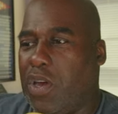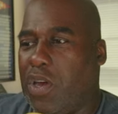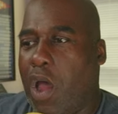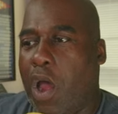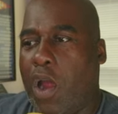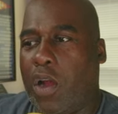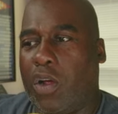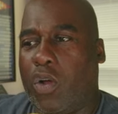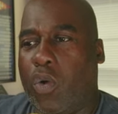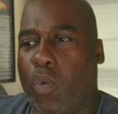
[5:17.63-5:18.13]

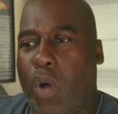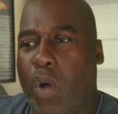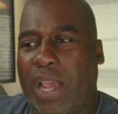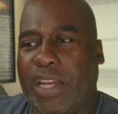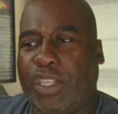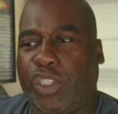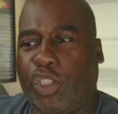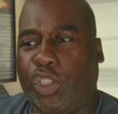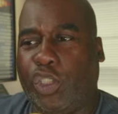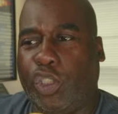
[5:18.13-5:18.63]
aren't
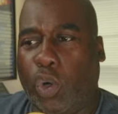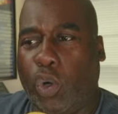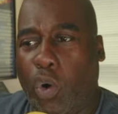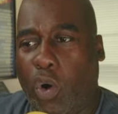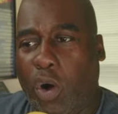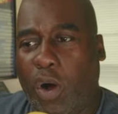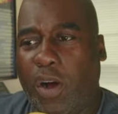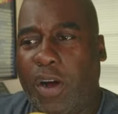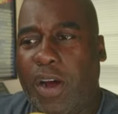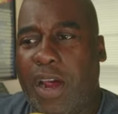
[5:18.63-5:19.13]
quite
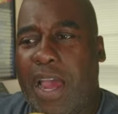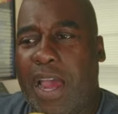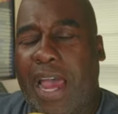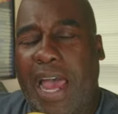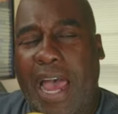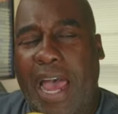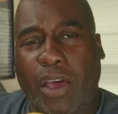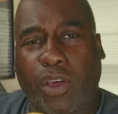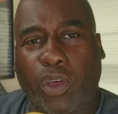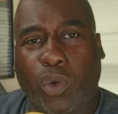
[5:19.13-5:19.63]
sure
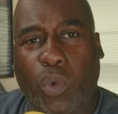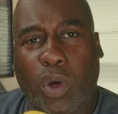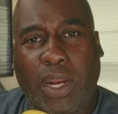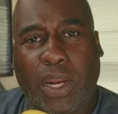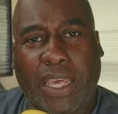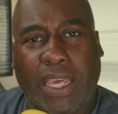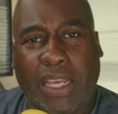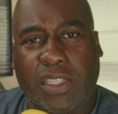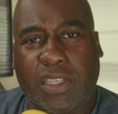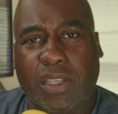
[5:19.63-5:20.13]
how you want to
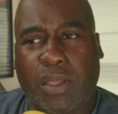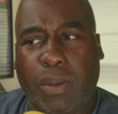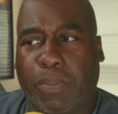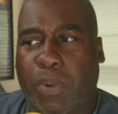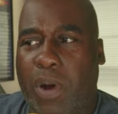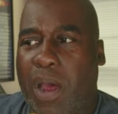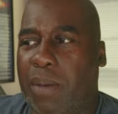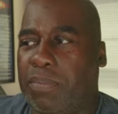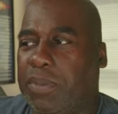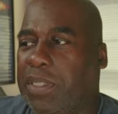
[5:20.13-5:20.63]
get to the
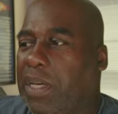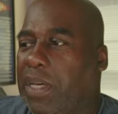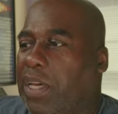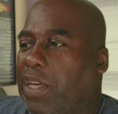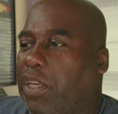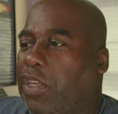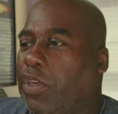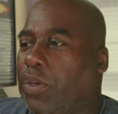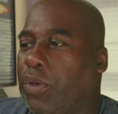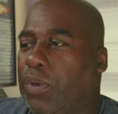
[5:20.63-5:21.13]
prompt,
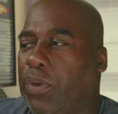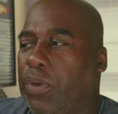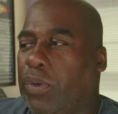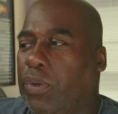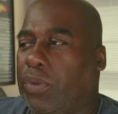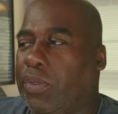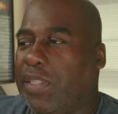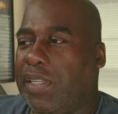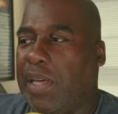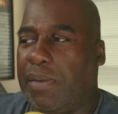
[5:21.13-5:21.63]

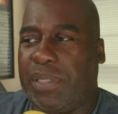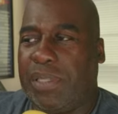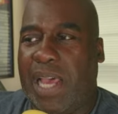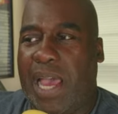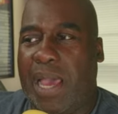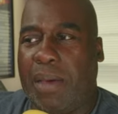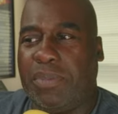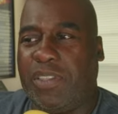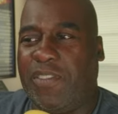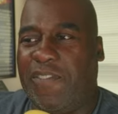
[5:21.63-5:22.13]
you
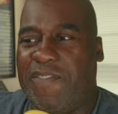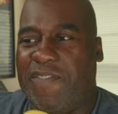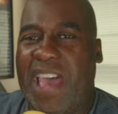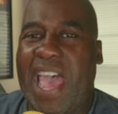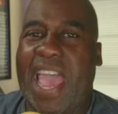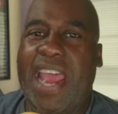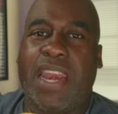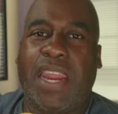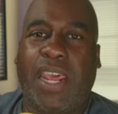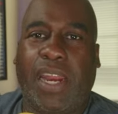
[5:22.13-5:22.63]
sometimes
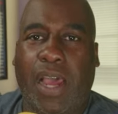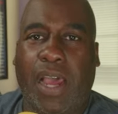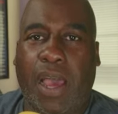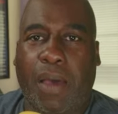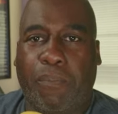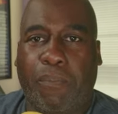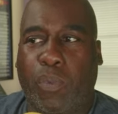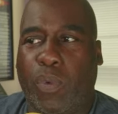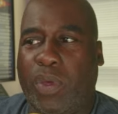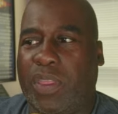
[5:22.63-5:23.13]
fatten it
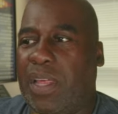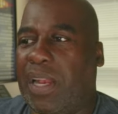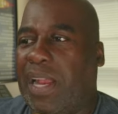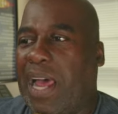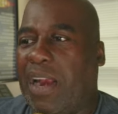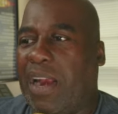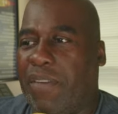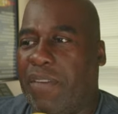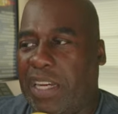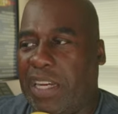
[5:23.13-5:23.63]
up with a
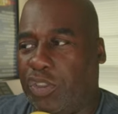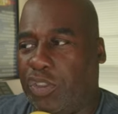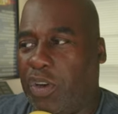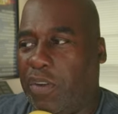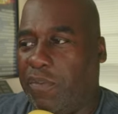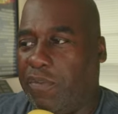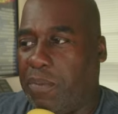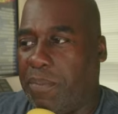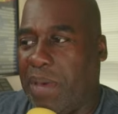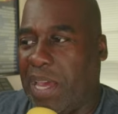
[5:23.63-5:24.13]
lot of extra
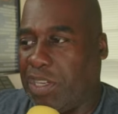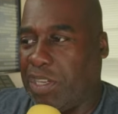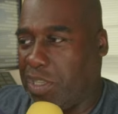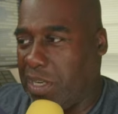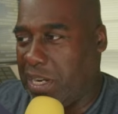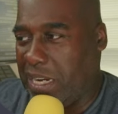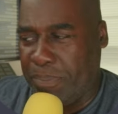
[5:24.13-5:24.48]
information.